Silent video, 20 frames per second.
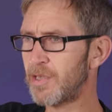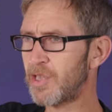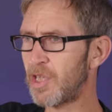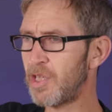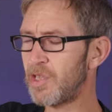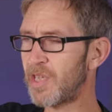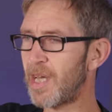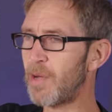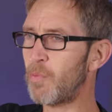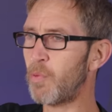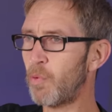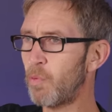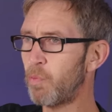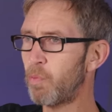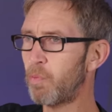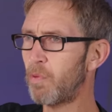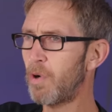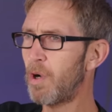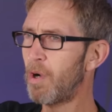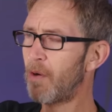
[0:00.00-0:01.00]
So you say,
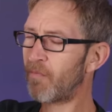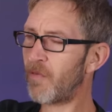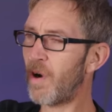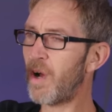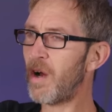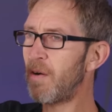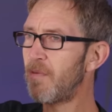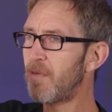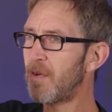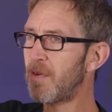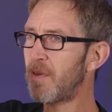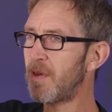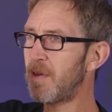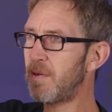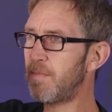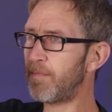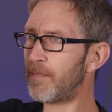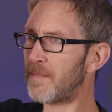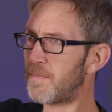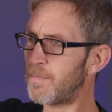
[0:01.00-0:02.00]
well, rather
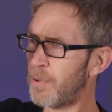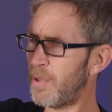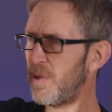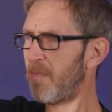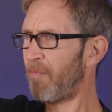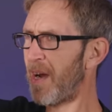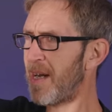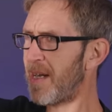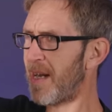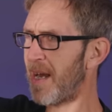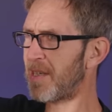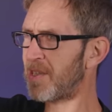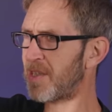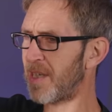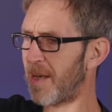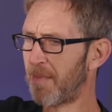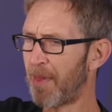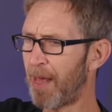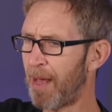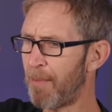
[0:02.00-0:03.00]
than putting
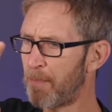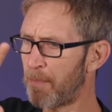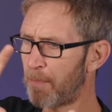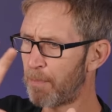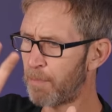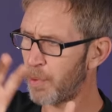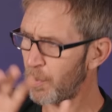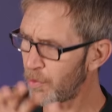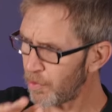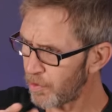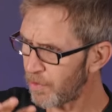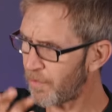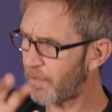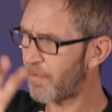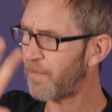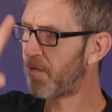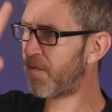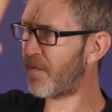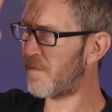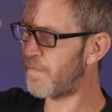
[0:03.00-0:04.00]
radiators up there, put the
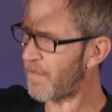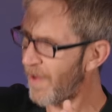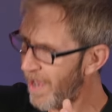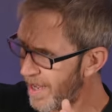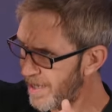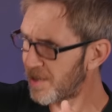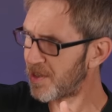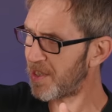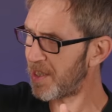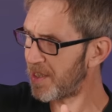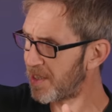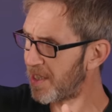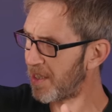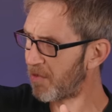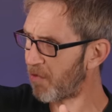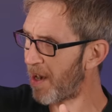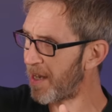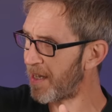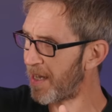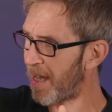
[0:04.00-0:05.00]
fan
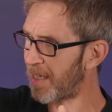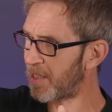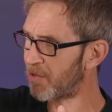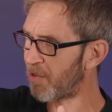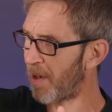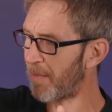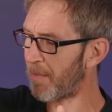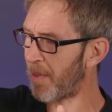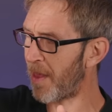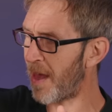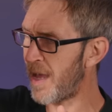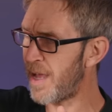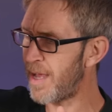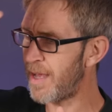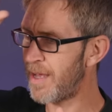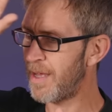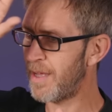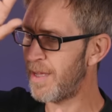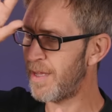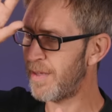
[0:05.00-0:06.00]
assisted radiator up there,